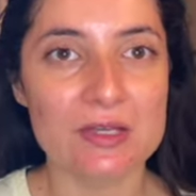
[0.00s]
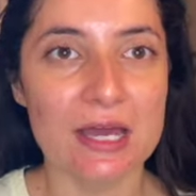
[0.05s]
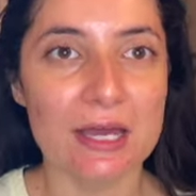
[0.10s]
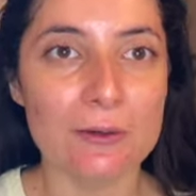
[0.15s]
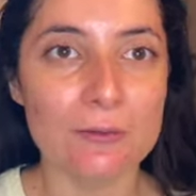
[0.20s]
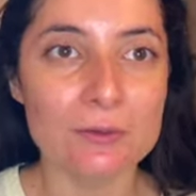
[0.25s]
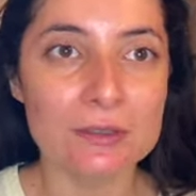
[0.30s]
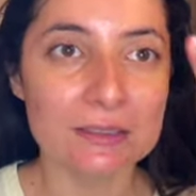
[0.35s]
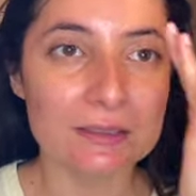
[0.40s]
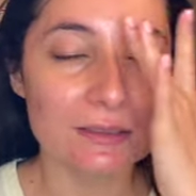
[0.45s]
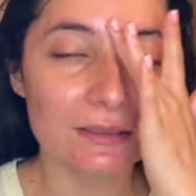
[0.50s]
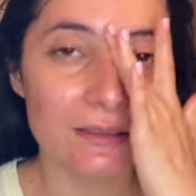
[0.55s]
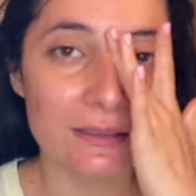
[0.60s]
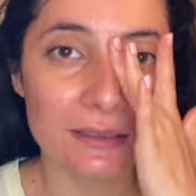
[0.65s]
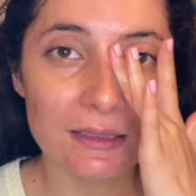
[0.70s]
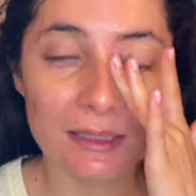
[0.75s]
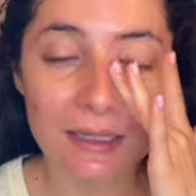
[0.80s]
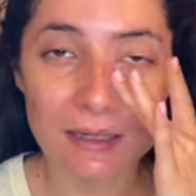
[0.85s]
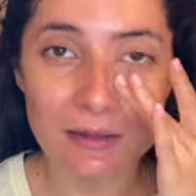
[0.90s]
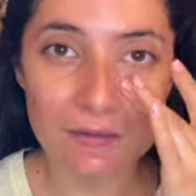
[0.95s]
I would
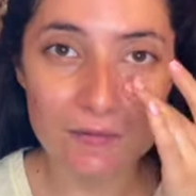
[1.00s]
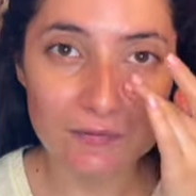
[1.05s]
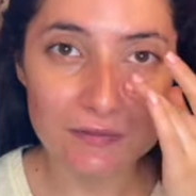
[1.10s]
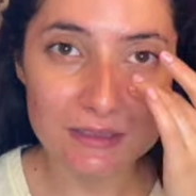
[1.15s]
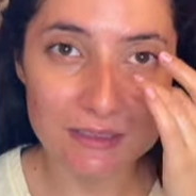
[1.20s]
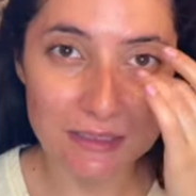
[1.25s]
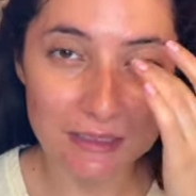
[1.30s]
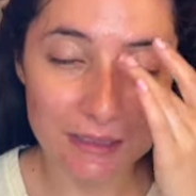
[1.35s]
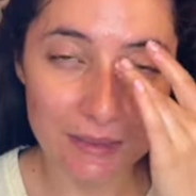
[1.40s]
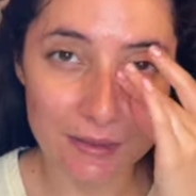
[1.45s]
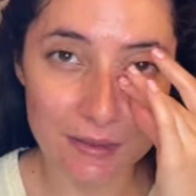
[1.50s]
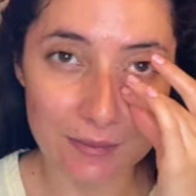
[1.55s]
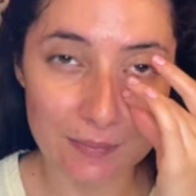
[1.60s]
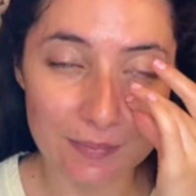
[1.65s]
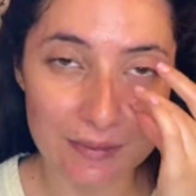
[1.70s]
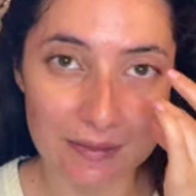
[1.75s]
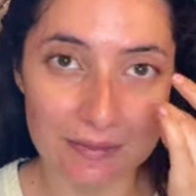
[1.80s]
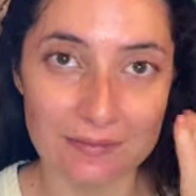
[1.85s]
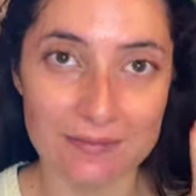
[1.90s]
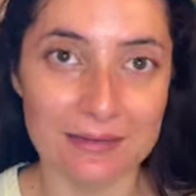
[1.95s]
love to hear
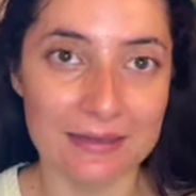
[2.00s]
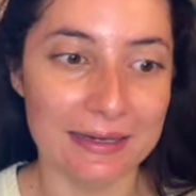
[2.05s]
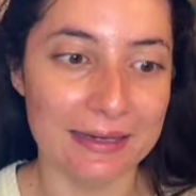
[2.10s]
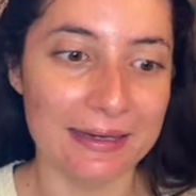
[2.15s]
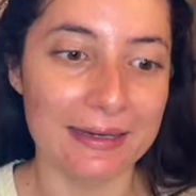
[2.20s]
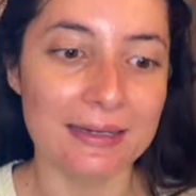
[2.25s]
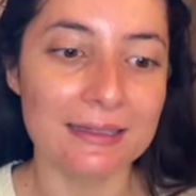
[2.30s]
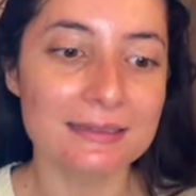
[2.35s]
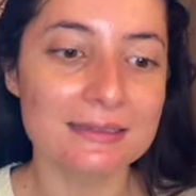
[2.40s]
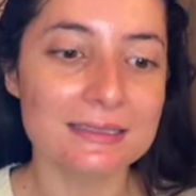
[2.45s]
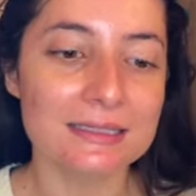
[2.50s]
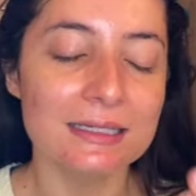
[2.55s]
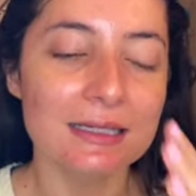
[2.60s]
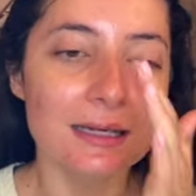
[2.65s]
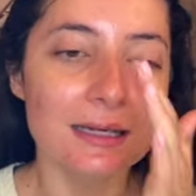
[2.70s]
about that.